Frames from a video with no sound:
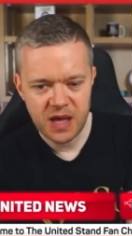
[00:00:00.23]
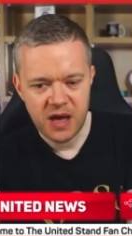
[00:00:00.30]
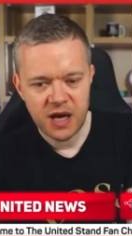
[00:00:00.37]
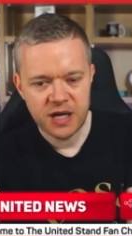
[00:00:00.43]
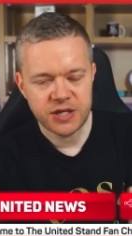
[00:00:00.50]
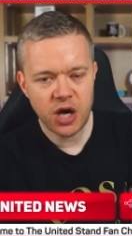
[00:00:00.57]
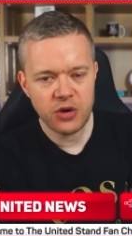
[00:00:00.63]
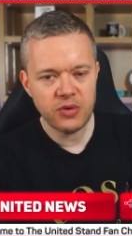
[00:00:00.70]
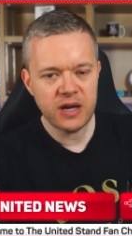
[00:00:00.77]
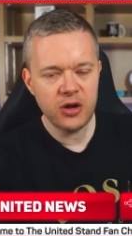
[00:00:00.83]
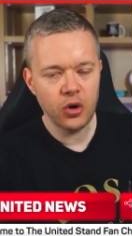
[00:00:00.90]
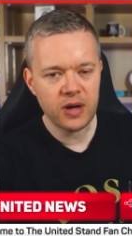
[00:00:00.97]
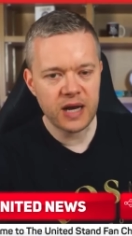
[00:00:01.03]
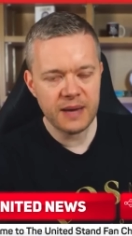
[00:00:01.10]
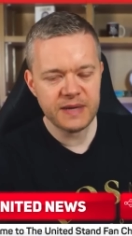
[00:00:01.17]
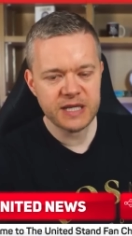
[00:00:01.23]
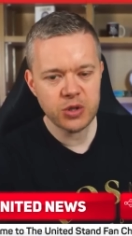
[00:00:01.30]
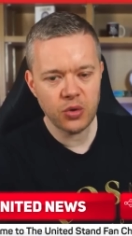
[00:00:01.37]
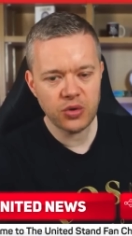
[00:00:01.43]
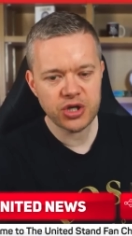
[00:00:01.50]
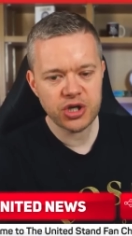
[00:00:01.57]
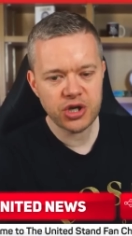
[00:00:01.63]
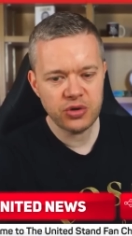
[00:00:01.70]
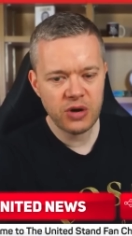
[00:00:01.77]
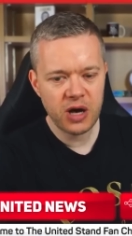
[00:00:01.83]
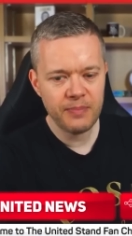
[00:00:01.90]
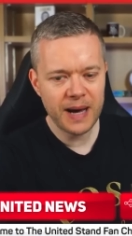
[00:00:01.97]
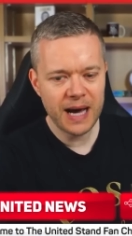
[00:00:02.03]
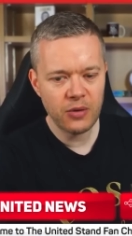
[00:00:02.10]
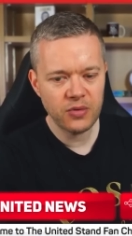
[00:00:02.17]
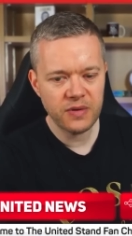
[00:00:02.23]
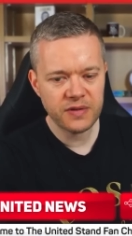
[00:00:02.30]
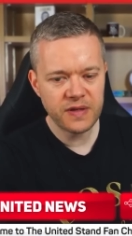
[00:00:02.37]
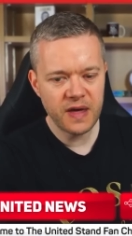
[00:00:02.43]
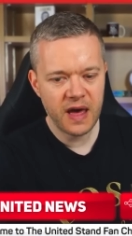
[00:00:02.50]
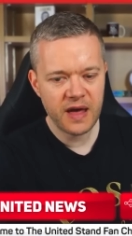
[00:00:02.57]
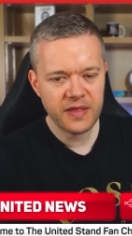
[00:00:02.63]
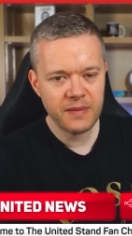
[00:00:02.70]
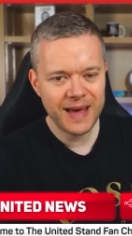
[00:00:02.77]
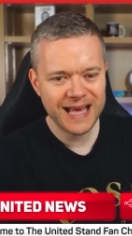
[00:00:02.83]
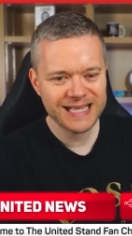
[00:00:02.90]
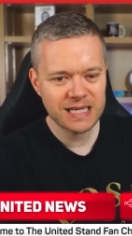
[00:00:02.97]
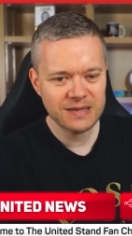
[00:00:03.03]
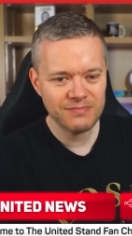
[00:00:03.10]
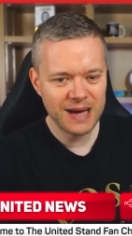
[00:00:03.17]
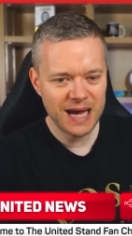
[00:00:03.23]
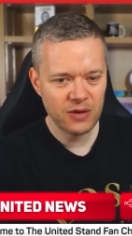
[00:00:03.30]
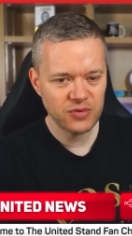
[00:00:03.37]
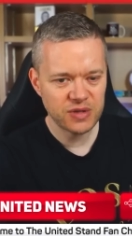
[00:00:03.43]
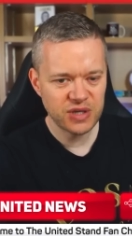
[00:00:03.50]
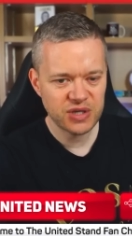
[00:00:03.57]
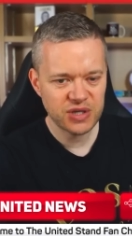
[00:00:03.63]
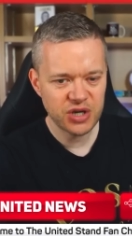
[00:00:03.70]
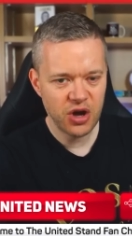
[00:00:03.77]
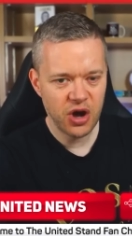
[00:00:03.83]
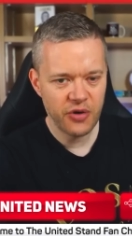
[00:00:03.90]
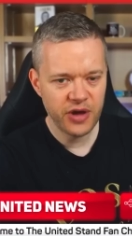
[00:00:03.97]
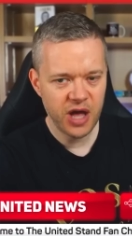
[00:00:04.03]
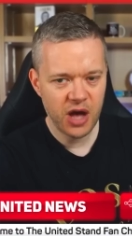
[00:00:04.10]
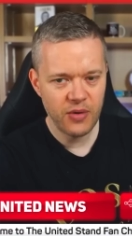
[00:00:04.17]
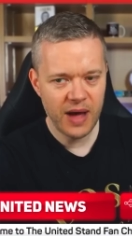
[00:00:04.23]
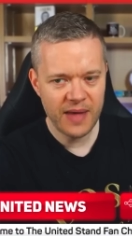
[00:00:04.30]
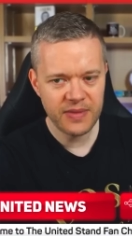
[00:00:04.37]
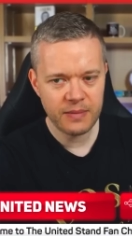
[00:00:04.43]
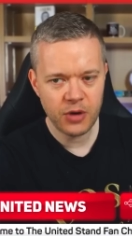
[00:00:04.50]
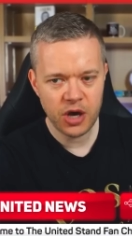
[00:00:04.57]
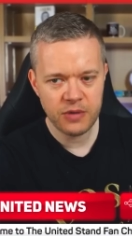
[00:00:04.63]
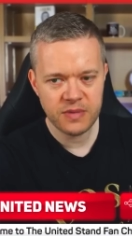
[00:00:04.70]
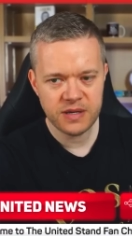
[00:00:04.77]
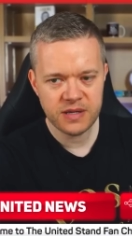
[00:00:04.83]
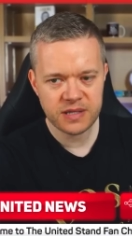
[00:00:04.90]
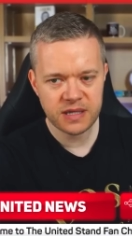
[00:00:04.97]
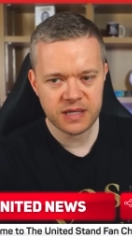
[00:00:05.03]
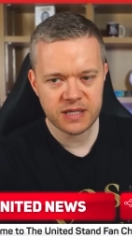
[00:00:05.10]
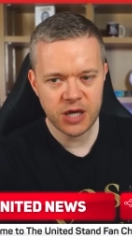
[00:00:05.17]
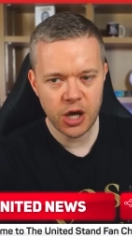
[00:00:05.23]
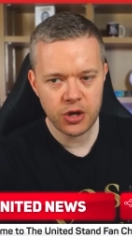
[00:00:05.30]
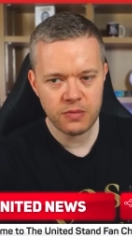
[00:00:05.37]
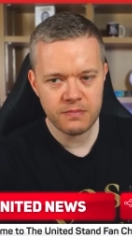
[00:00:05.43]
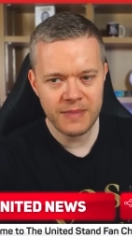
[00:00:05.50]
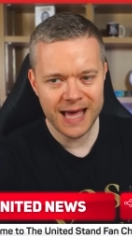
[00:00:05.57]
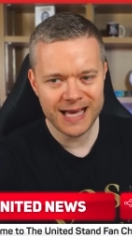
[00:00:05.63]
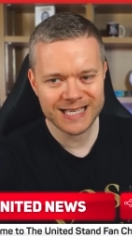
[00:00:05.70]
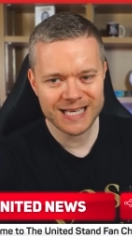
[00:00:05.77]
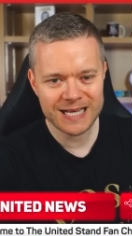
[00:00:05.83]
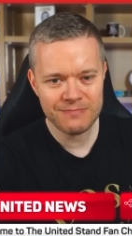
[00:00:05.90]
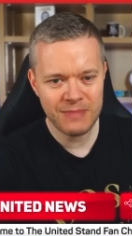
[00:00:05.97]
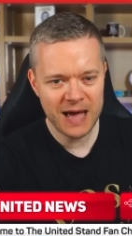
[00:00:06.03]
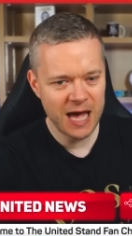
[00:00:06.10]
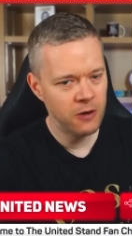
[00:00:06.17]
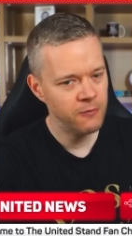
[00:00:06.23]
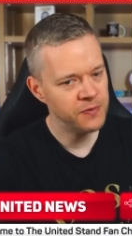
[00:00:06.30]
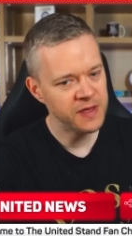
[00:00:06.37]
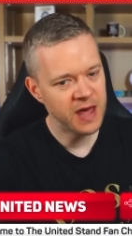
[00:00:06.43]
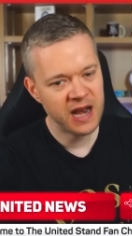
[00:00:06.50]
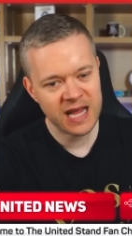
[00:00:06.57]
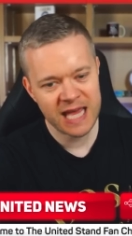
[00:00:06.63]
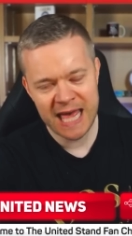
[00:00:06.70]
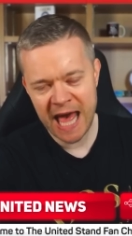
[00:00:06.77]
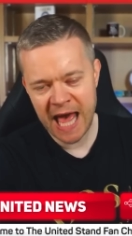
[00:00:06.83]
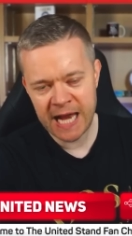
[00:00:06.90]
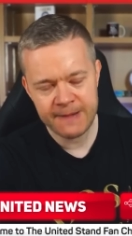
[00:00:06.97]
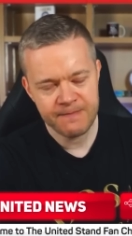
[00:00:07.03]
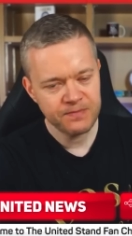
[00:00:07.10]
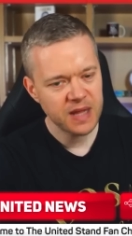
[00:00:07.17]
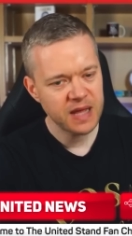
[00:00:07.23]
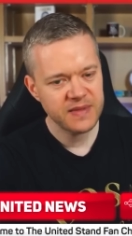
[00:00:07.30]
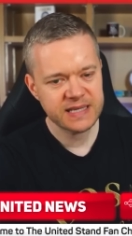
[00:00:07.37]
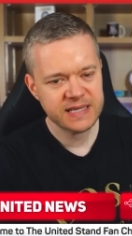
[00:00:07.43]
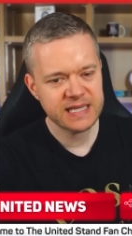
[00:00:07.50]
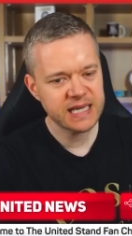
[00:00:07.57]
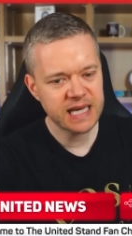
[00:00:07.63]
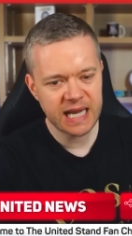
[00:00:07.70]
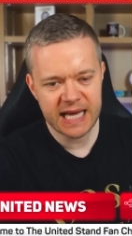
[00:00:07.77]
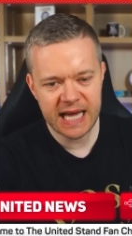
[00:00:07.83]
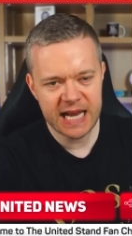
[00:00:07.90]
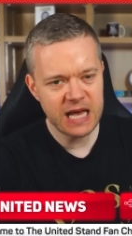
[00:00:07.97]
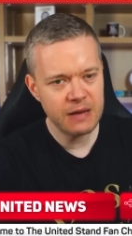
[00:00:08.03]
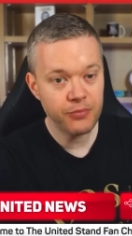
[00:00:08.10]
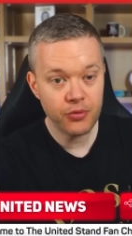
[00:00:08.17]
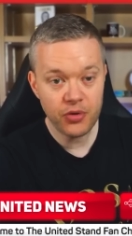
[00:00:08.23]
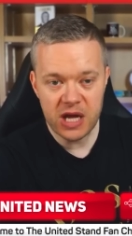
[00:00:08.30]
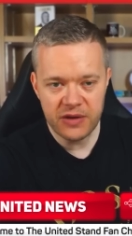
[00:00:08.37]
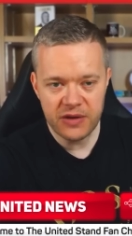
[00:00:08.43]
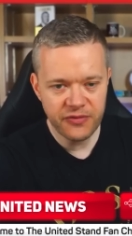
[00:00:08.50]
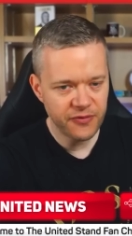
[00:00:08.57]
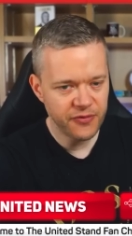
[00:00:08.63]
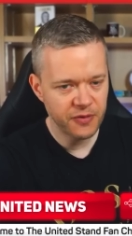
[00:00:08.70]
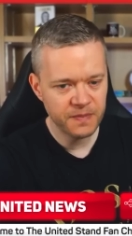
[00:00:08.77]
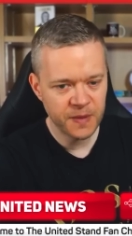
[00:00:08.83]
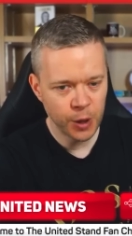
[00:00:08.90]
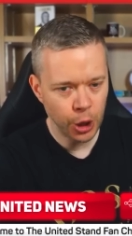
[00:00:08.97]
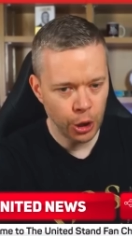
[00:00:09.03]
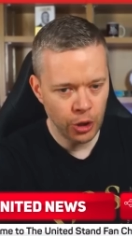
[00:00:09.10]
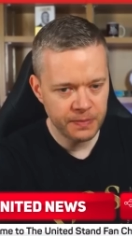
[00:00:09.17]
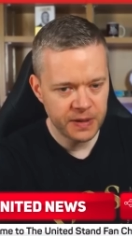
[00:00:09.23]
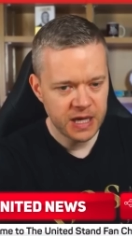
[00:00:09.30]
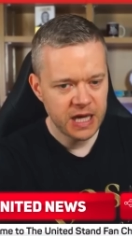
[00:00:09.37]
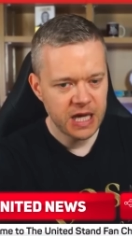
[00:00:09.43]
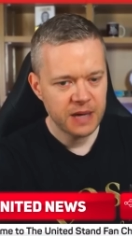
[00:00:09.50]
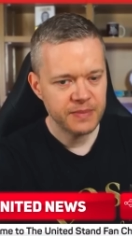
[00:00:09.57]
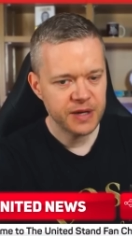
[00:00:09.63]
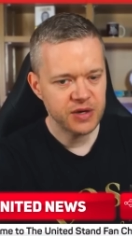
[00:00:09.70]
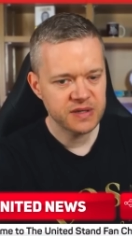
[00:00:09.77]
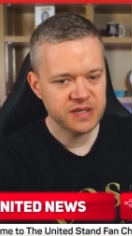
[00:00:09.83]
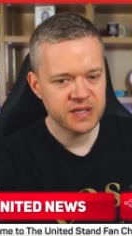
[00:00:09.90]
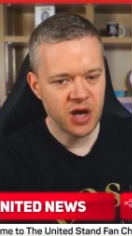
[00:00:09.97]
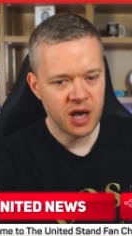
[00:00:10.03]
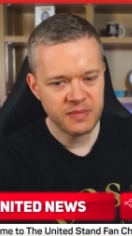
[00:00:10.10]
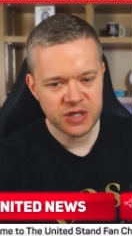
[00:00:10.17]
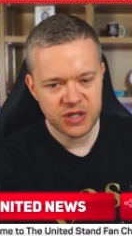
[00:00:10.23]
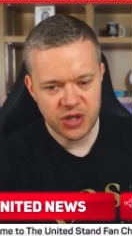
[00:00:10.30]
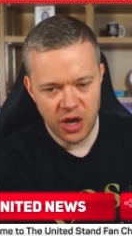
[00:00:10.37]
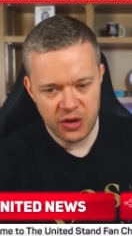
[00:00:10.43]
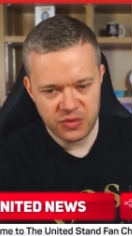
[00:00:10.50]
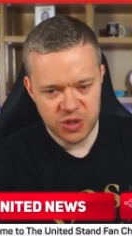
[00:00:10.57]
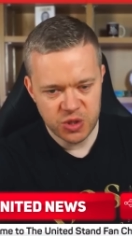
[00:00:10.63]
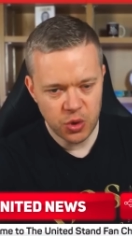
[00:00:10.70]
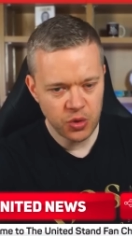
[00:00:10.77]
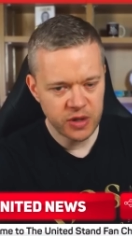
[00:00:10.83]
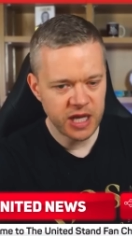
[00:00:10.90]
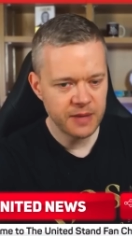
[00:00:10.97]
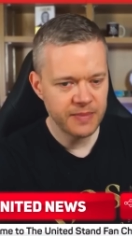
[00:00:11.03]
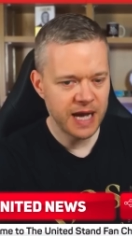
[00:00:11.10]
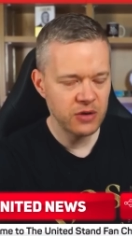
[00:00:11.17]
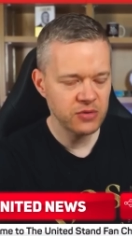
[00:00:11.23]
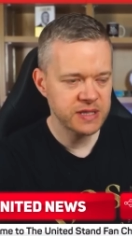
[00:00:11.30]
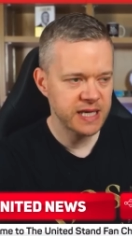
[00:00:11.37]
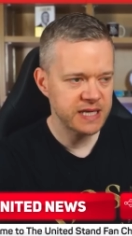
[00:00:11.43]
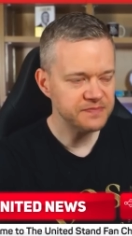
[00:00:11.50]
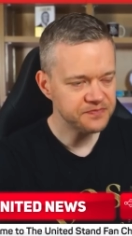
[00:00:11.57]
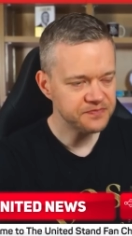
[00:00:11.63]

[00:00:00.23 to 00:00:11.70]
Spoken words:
So, look, let me talk to you about the Mason Mount scenario at the moment. So, Mason Mount, and again, this is clearly a brief from the club because Simon Stone's talking about it.